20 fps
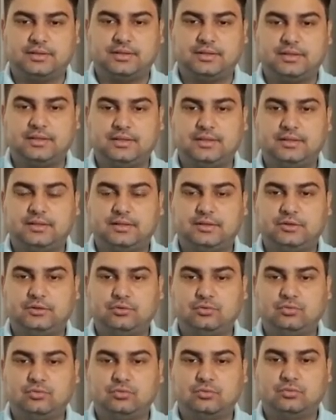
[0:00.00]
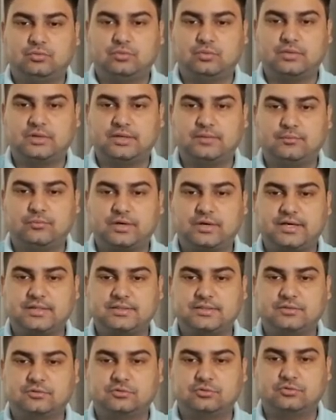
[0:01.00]
A into
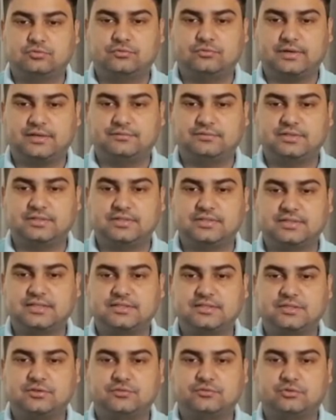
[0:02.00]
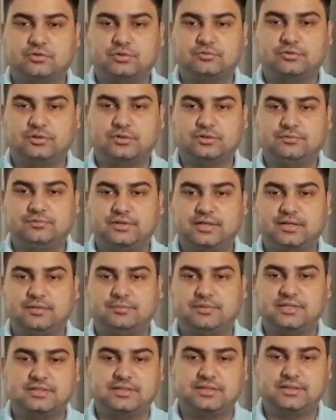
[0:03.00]
1.025. This is density of salt water we are
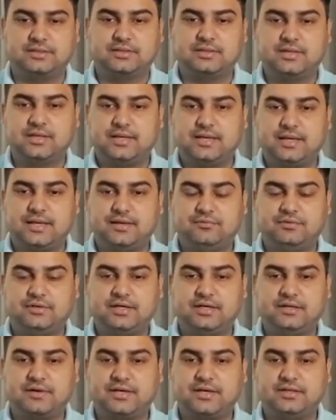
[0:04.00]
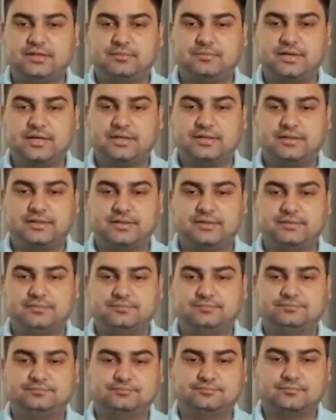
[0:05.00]
replacing here, and we are dividing it by 100
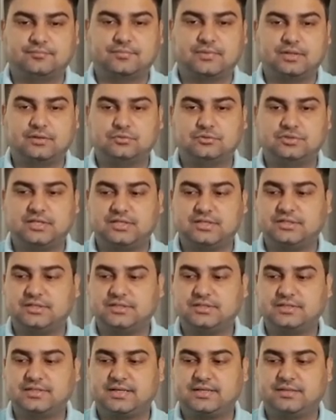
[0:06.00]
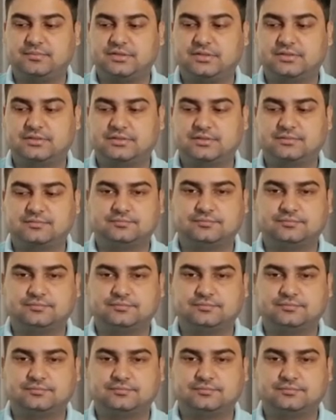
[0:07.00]
to change it in centimeters.